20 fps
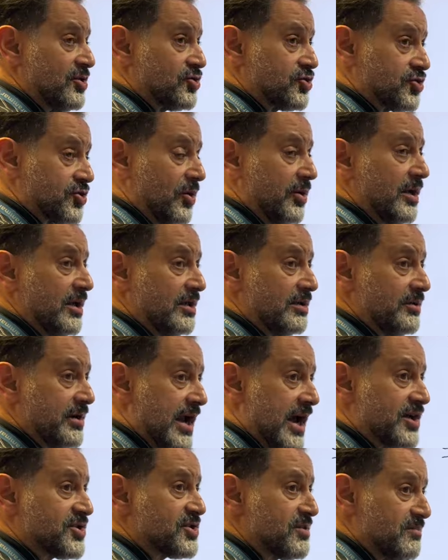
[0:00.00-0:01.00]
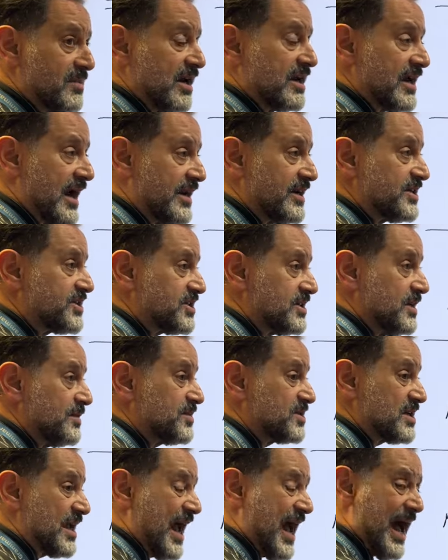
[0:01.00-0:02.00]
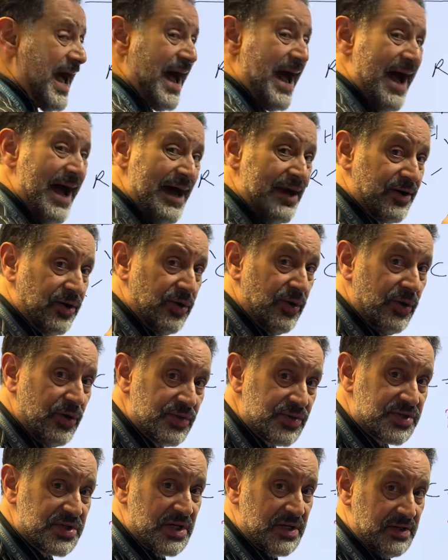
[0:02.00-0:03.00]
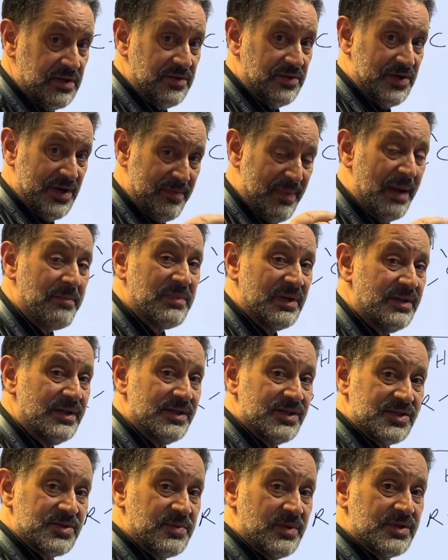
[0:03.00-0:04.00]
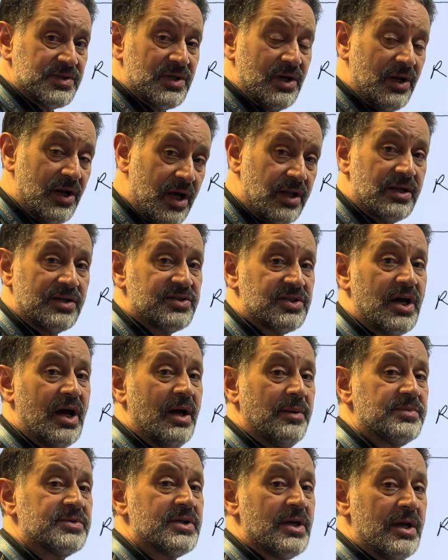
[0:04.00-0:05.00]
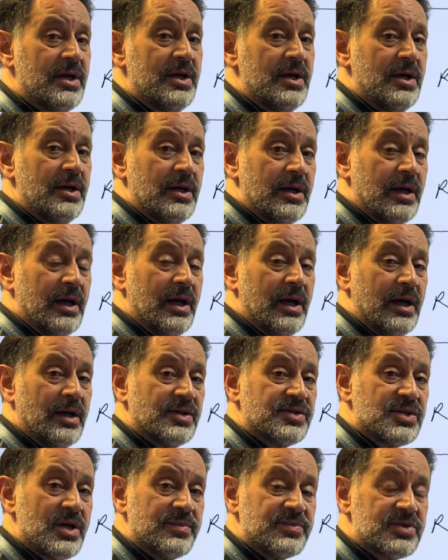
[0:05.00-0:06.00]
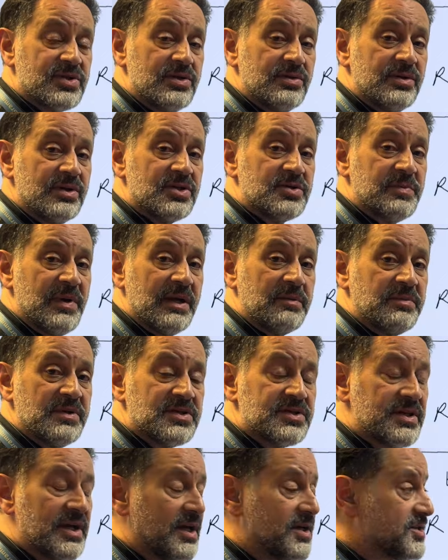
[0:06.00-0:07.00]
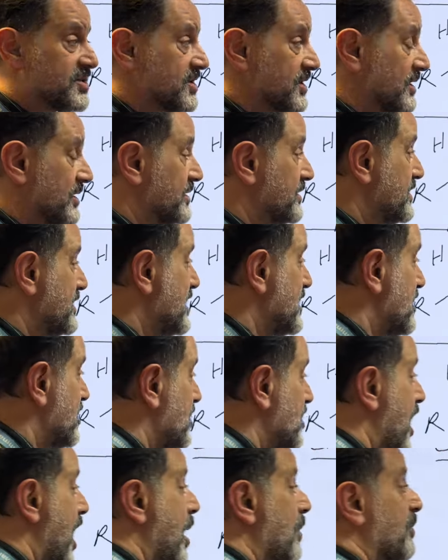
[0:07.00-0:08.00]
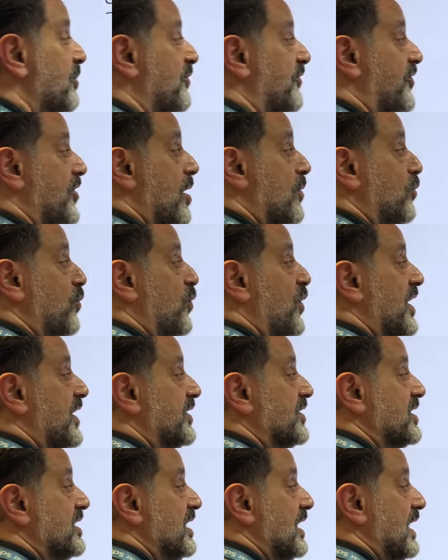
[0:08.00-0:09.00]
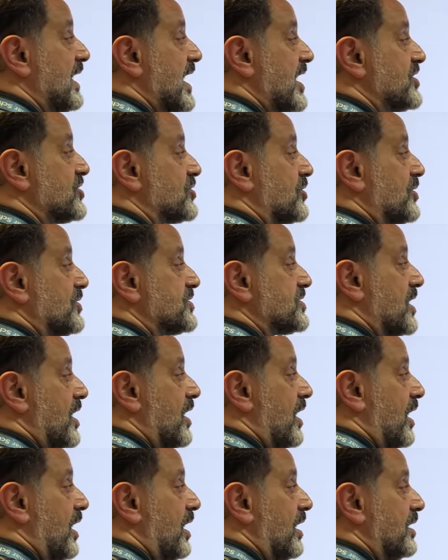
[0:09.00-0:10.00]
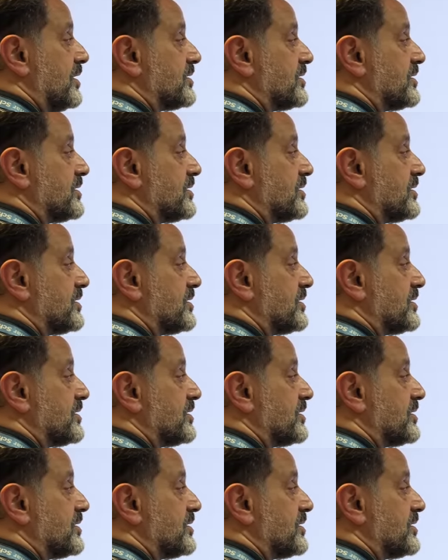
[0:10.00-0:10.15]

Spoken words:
showing the reaction mechanisms, arrows, remember this, because a lot of times some students make mistakes here, come from where the electrons are